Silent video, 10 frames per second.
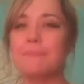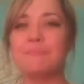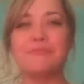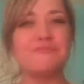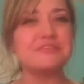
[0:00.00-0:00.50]

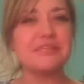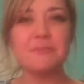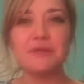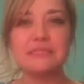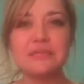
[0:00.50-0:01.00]
But for
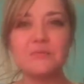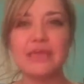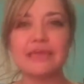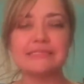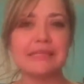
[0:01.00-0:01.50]
some reason, we
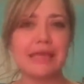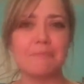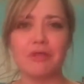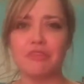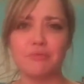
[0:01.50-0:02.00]
get to like
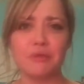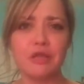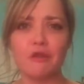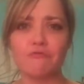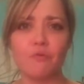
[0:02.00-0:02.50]
month
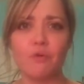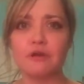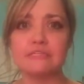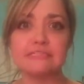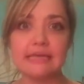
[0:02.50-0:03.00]
3 or 4
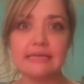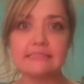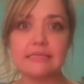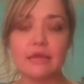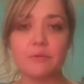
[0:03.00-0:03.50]
or
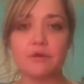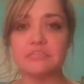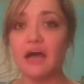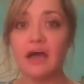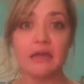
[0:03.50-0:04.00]
6 and we're
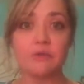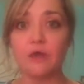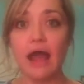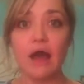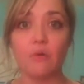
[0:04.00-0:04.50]
done.
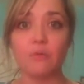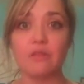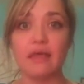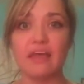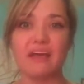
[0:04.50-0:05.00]
We're out. We're
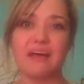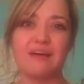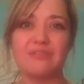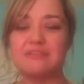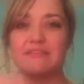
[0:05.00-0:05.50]
like,
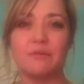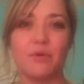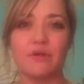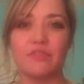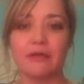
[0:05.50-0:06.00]
oh, this isn't
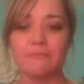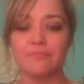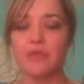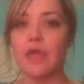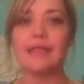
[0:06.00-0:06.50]
worth it.
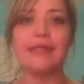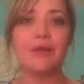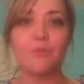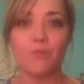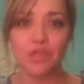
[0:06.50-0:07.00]
And
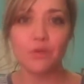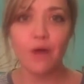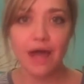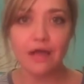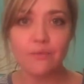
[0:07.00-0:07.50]
yet when you
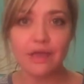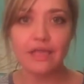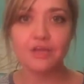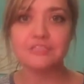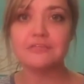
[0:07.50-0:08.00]
walk away,
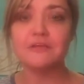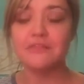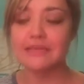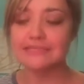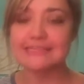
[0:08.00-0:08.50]
you're still in
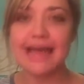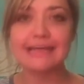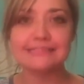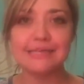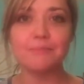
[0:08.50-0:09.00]
the
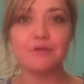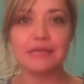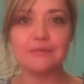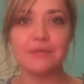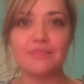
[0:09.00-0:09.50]
exact same
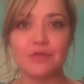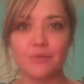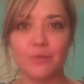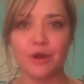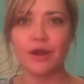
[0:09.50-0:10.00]
predicament that
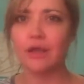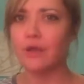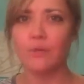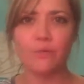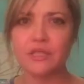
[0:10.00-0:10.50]
you were
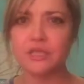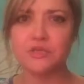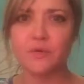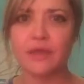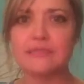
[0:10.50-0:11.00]
when you
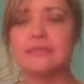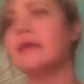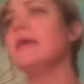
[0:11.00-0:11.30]
joined.